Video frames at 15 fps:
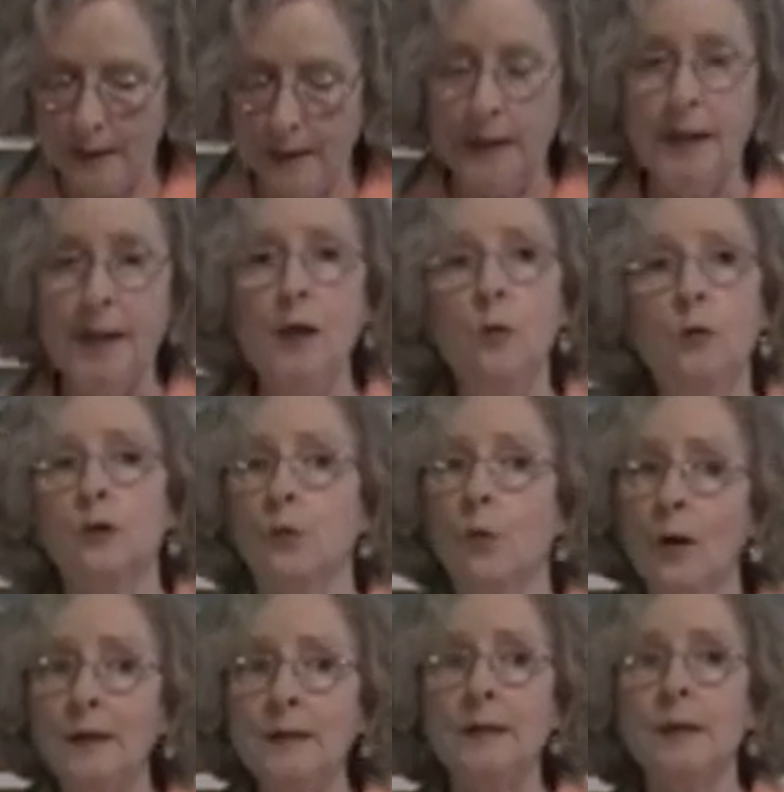The king was
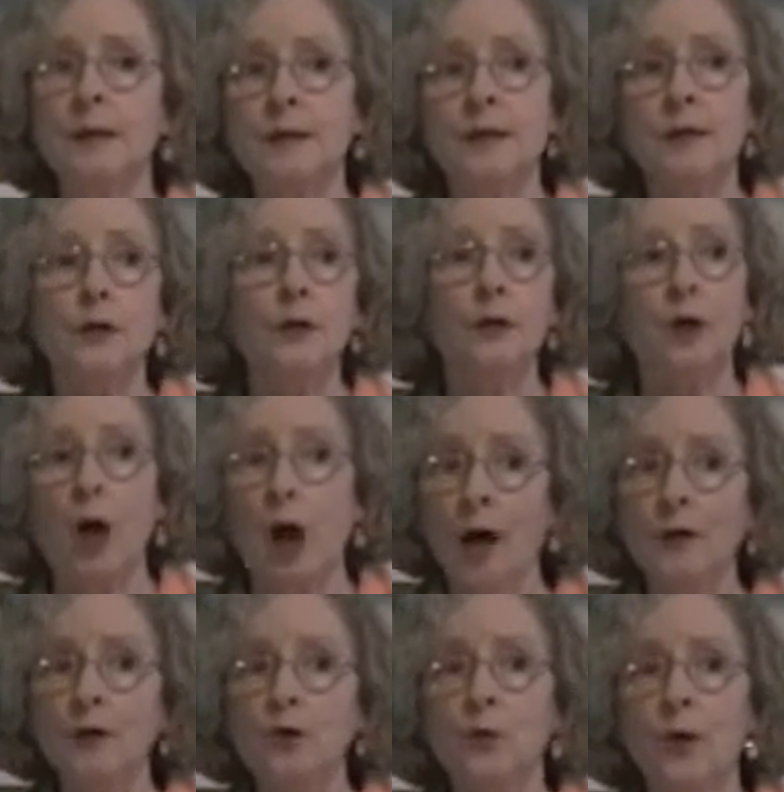once considered
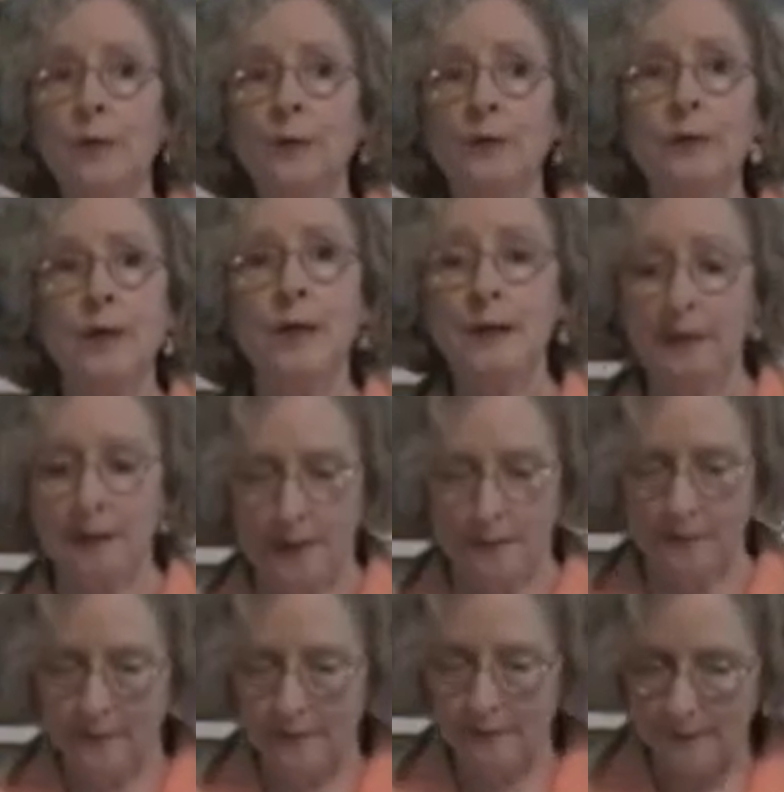God's representative.